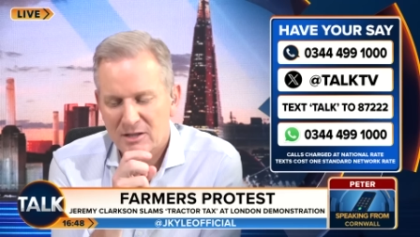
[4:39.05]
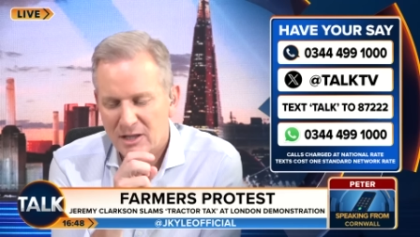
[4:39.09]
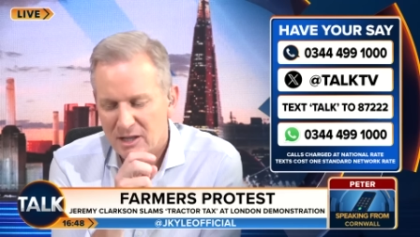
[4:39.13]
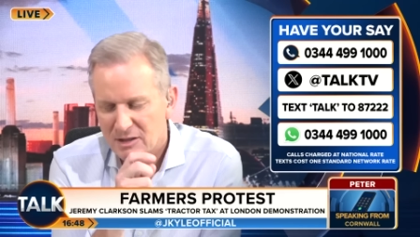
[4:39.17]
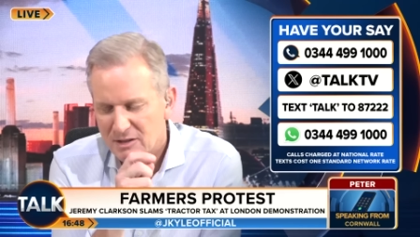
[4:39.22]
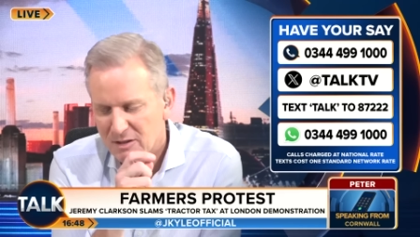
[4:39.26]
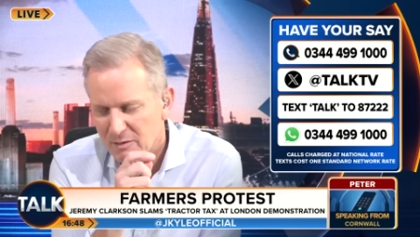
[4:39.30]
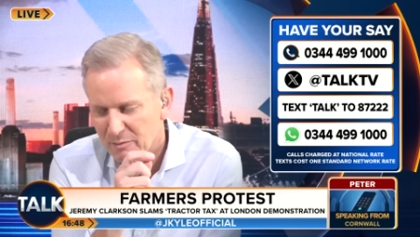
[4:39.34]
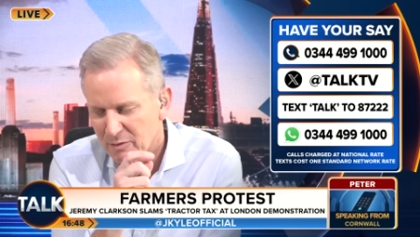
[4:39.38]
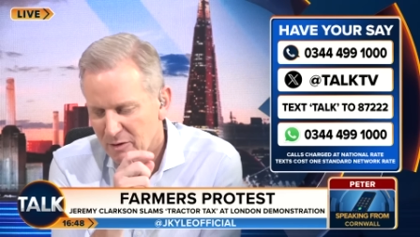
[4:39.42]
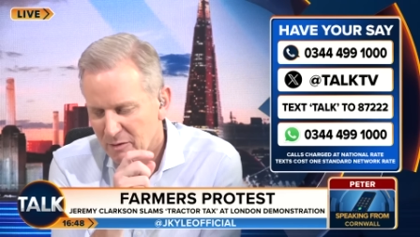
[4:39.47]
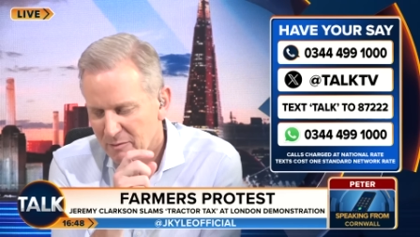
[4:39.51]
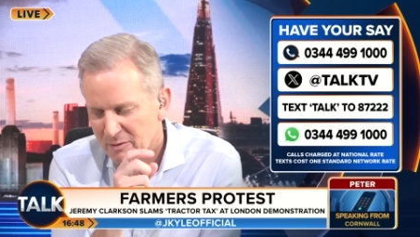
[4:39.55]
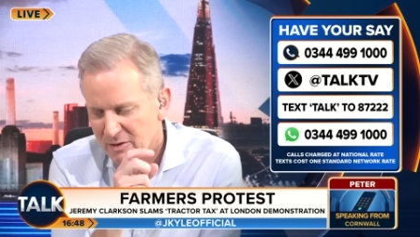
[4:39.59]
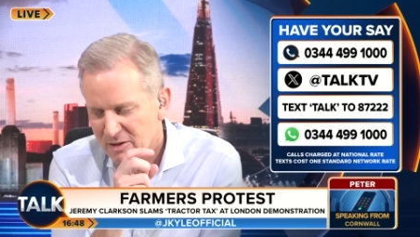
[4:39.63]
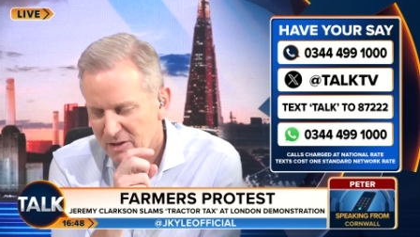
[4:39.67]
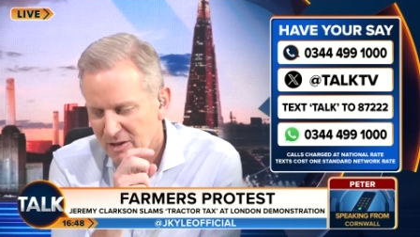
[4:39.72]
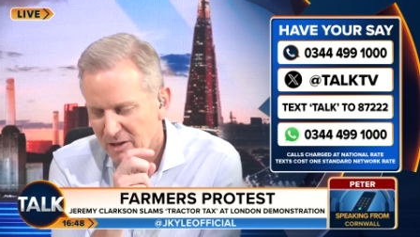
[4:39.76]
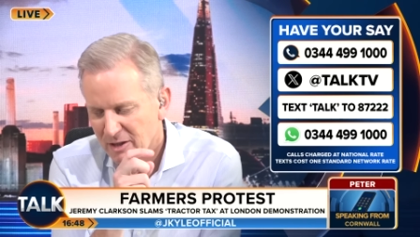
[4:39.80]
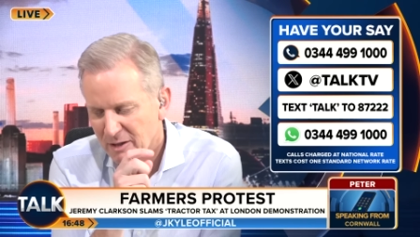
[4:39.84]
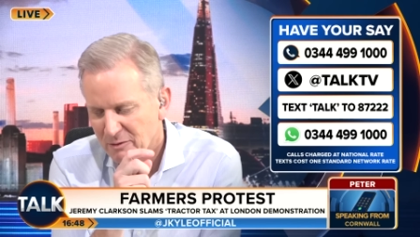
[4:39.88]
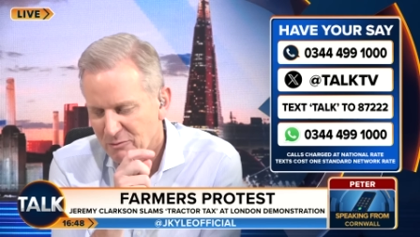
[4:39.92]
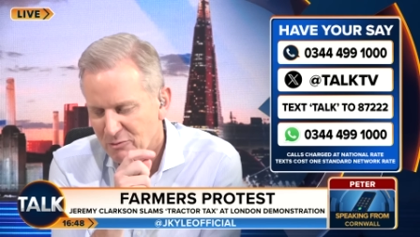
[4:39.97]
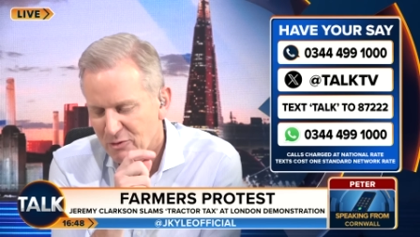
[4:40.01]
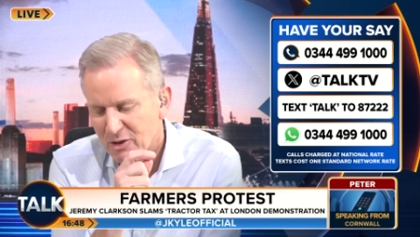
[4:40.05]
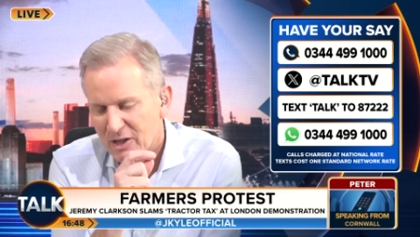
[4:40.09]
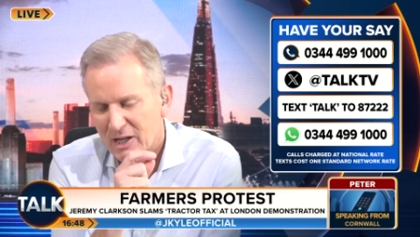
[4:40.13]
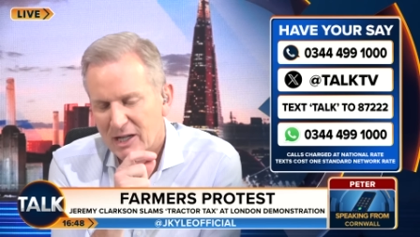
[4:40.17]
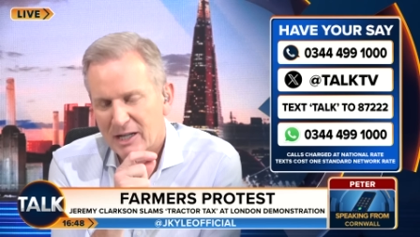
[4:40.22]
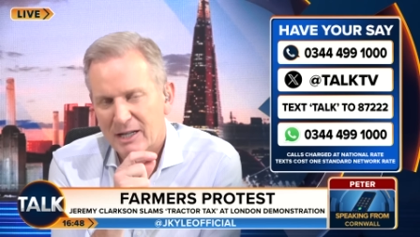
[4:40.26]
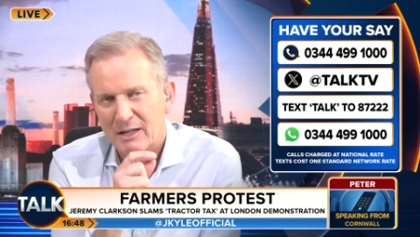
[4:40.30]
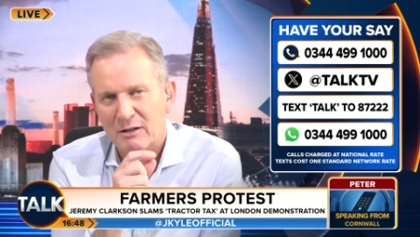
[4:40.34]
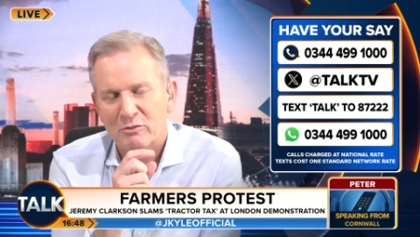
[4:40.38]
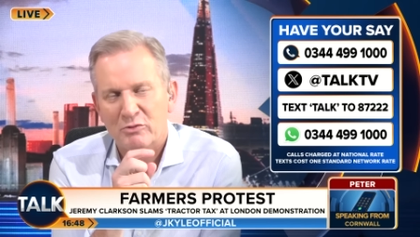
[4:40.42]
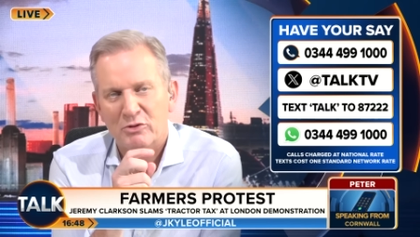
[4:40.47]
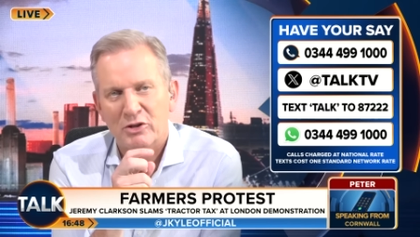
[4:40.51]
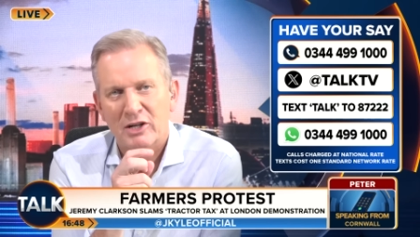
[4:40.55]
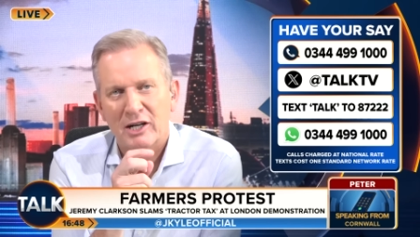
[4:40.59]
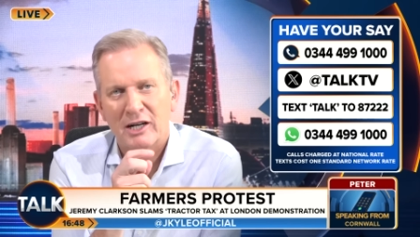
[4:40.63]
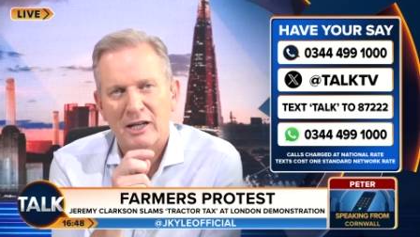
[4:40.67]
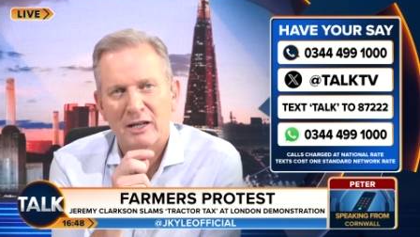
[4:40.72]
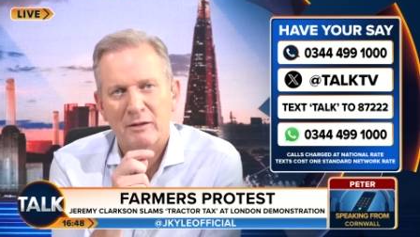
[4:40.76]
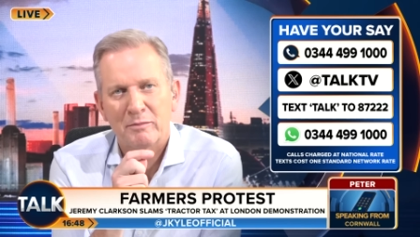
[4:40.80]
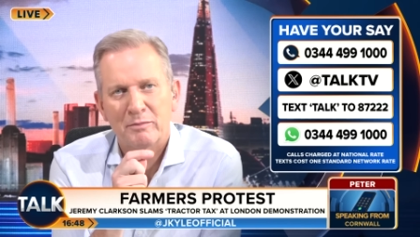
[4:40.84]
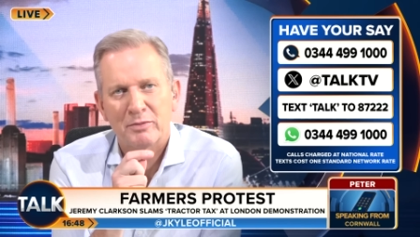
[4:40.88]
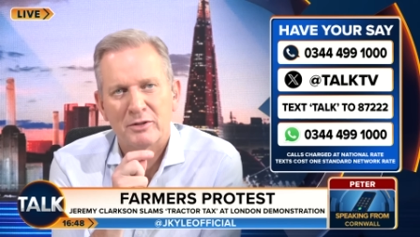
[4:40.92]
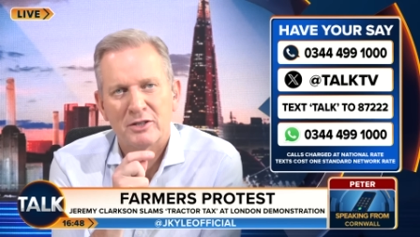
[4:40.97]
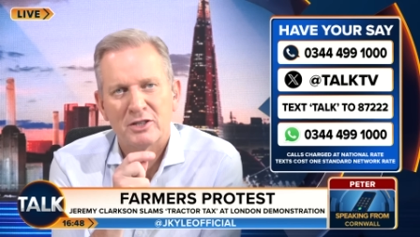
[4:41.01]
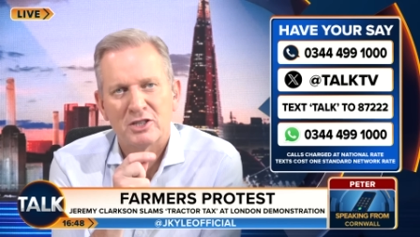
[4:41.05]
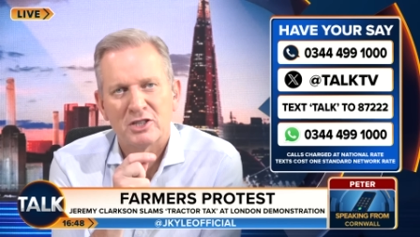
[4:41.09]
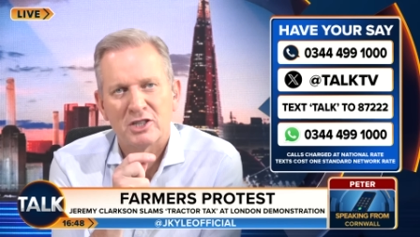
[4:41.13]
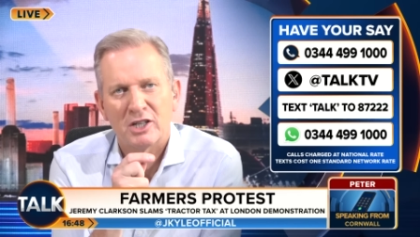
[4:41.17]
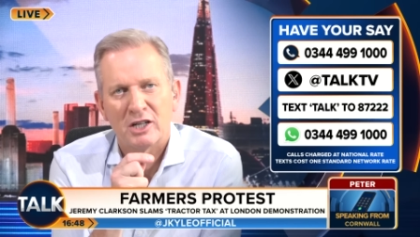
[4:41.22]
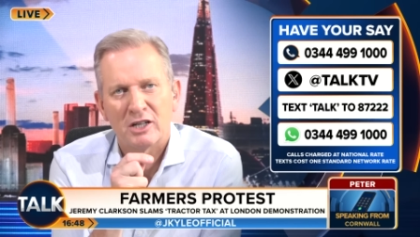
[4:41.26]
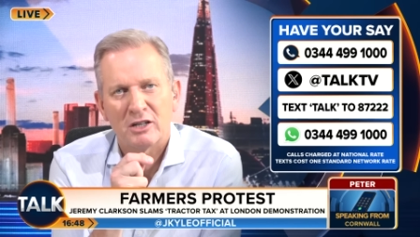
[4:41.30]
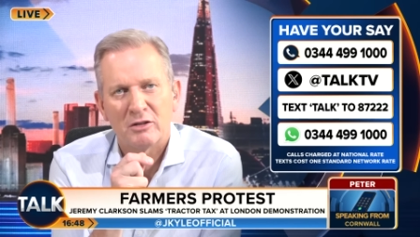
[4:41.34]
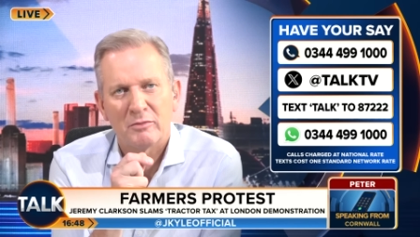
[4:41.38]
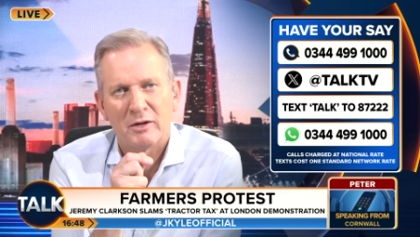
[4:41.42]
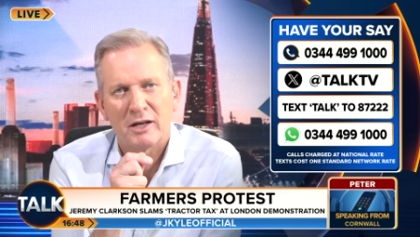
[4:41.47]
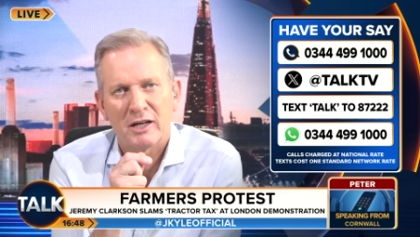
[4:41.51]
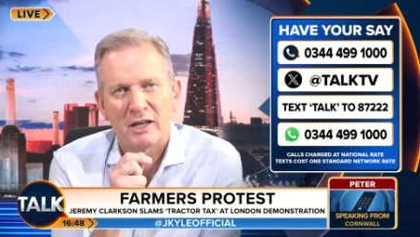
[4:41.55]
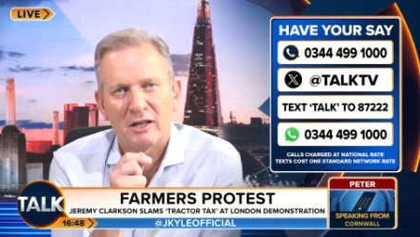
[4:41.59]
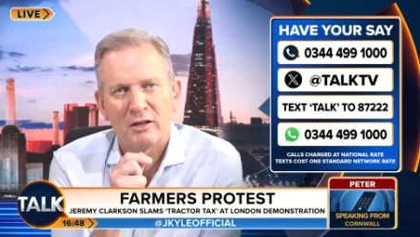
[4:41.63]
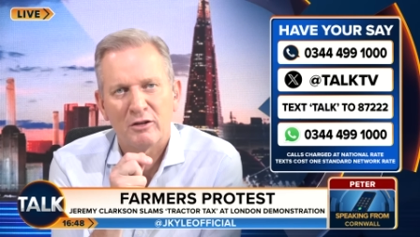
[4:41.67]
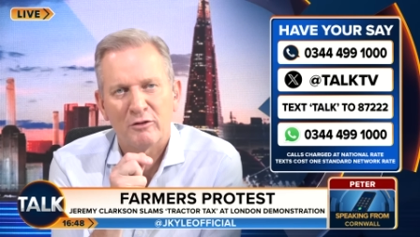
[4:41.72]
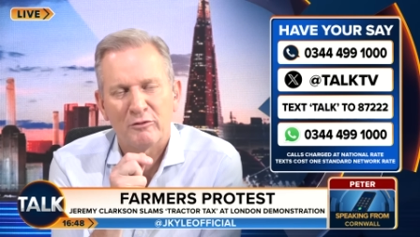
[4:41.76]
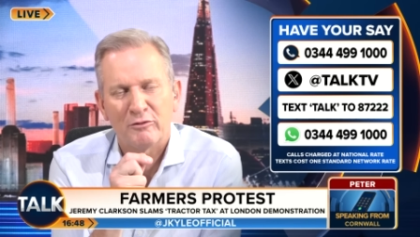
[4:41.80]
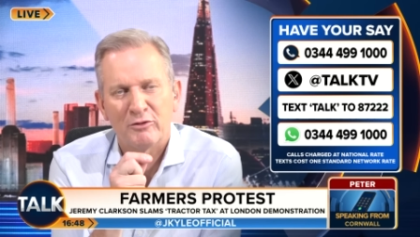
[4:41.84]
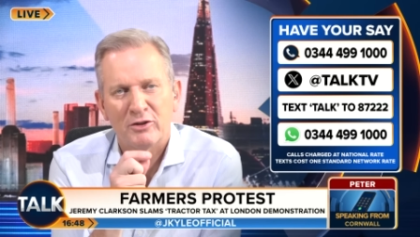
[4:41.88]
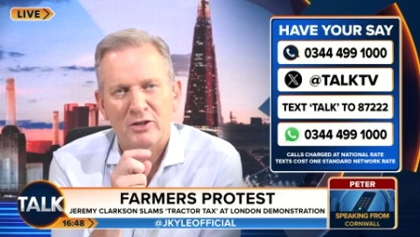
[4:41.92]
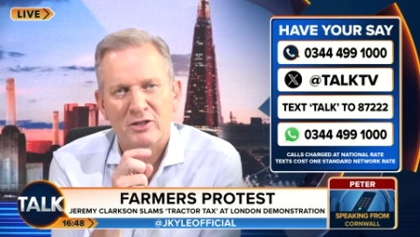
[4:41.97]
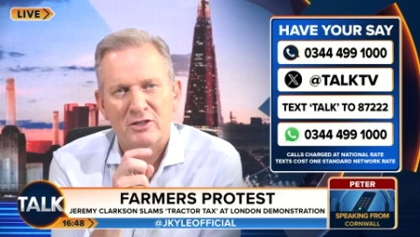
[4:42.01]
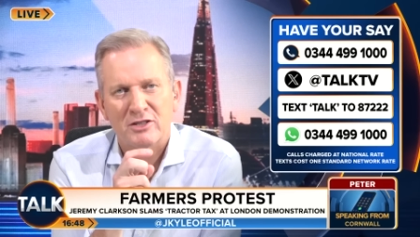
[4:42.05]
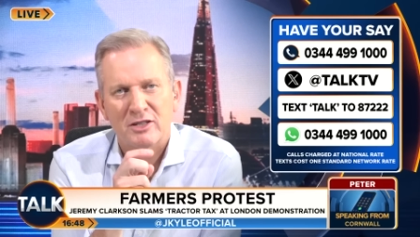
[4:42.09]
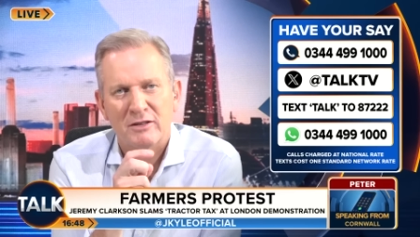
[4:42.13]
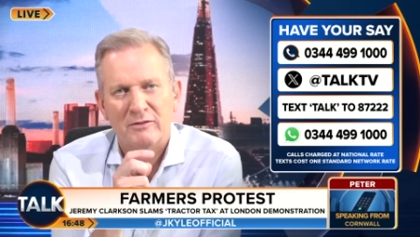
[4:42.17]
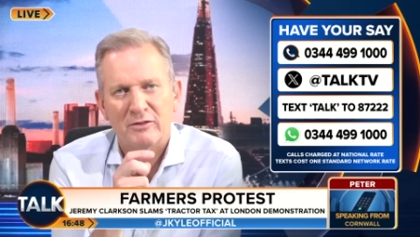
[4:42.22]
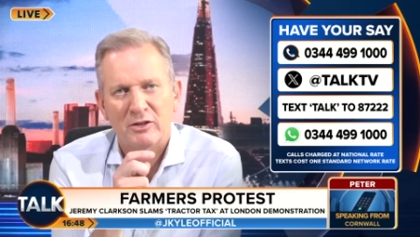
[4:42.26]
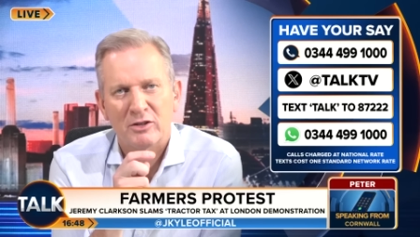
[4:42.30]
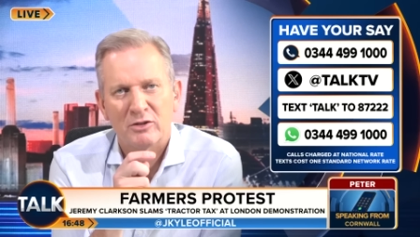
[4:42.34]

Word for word: That's a promise. And I really, really appreciate you making your first ever